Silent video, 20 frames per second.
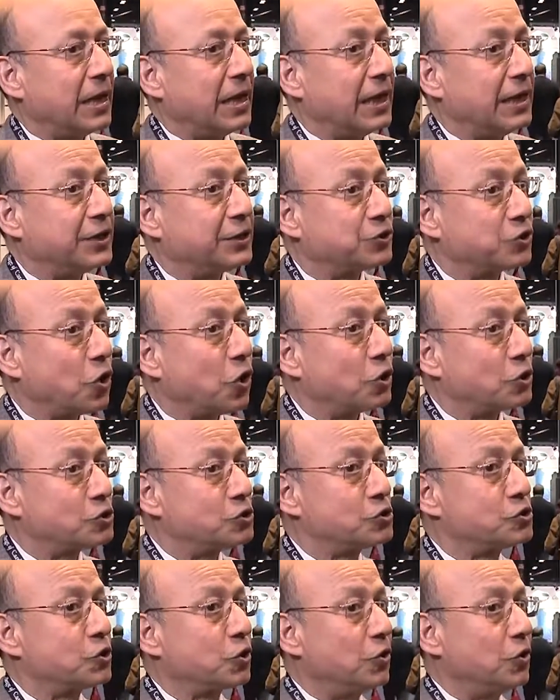It is
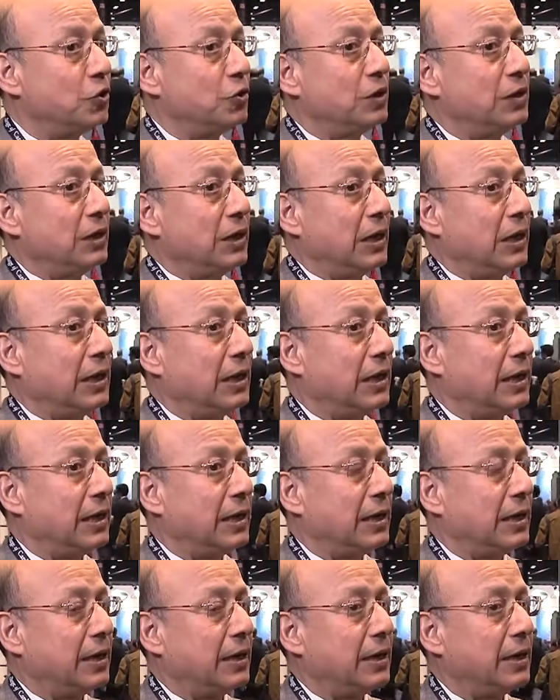also
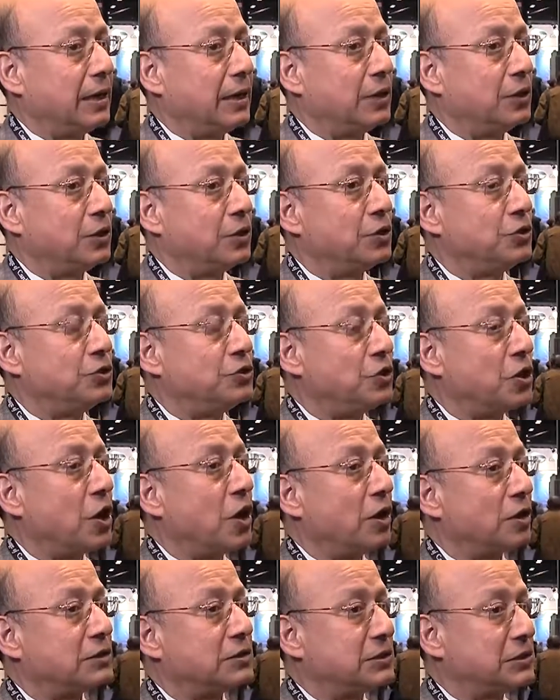
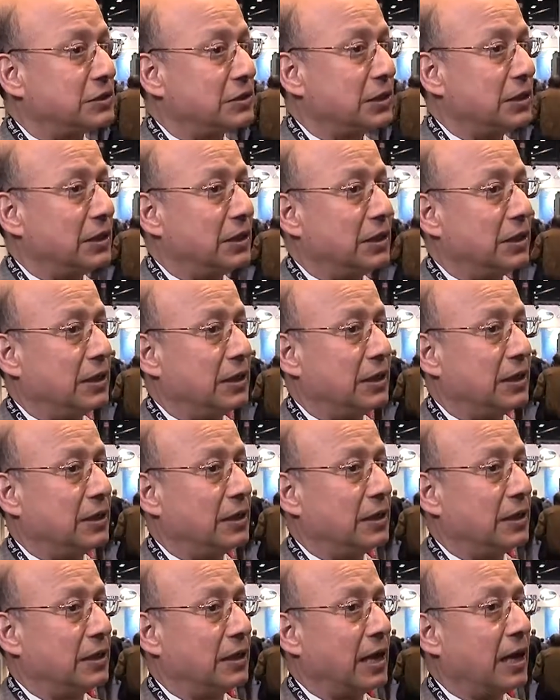not
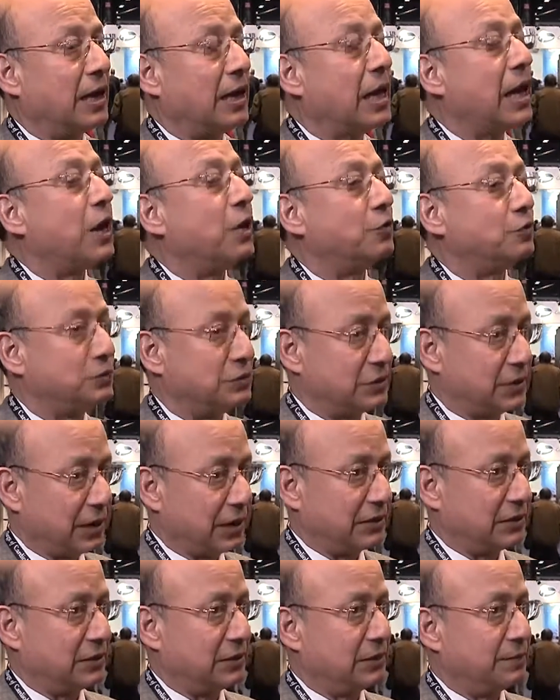allowed,
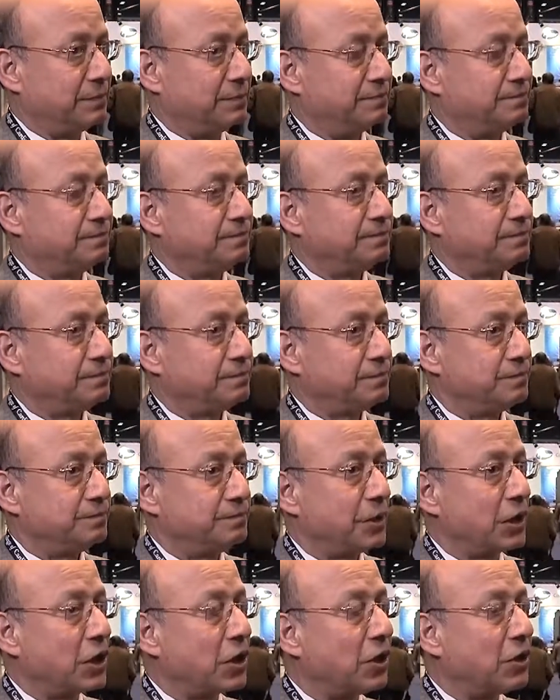rather,
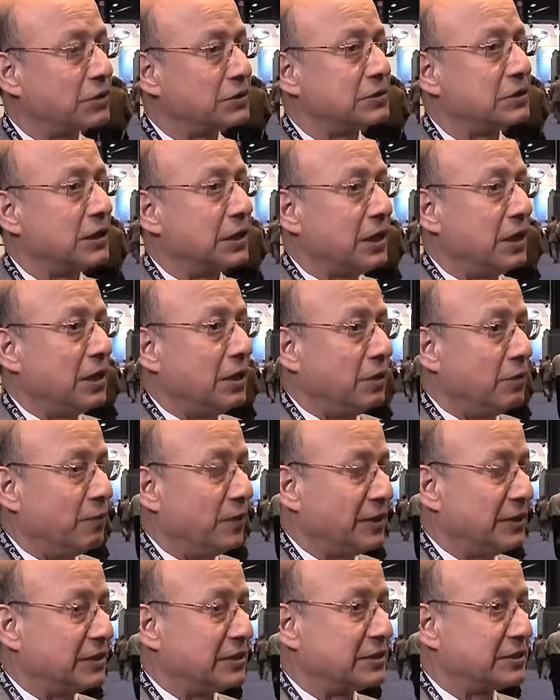because
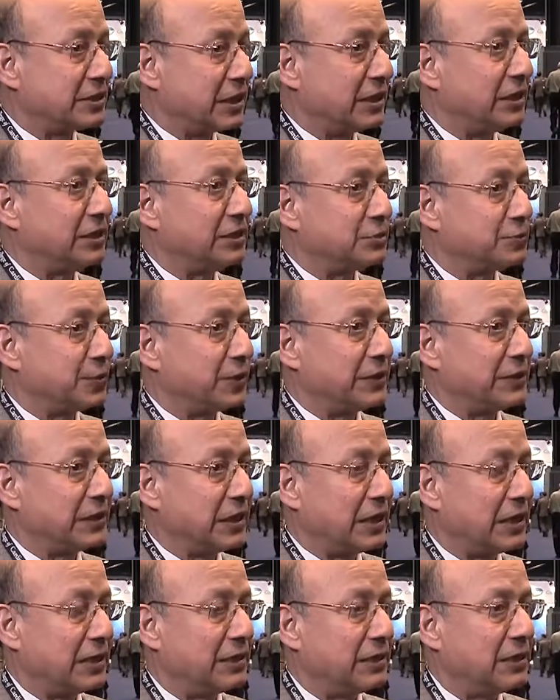when the studies were
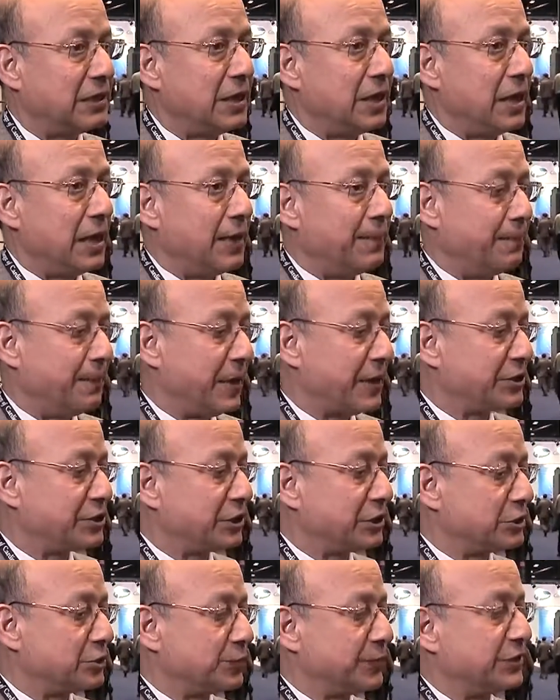done,
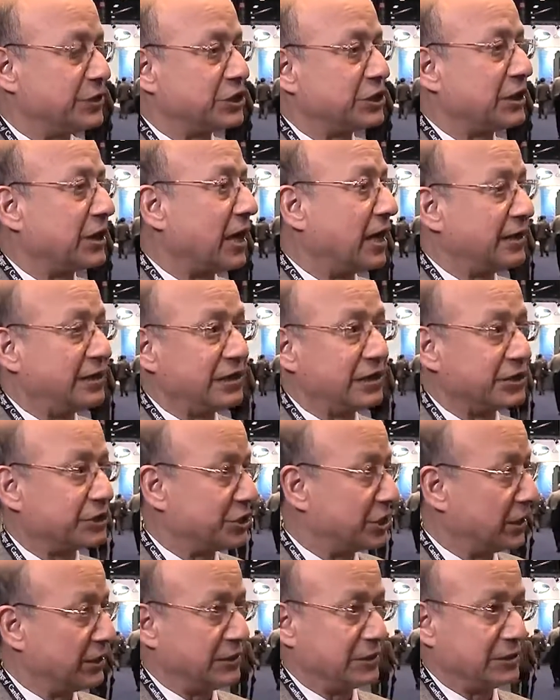patients with cardiac
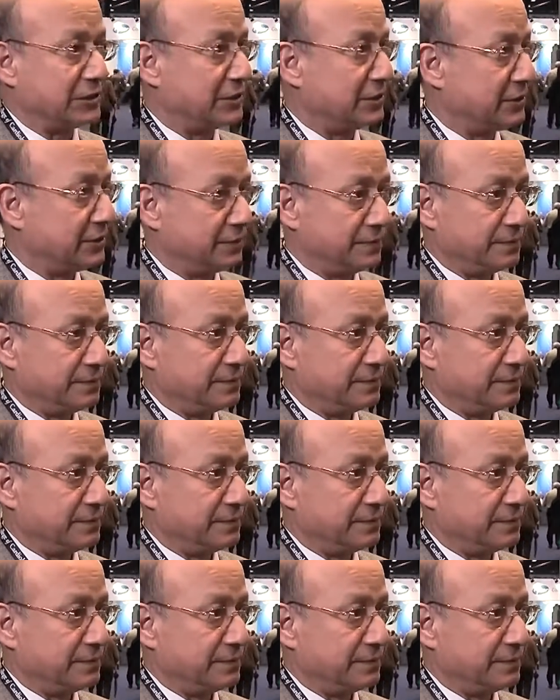shunts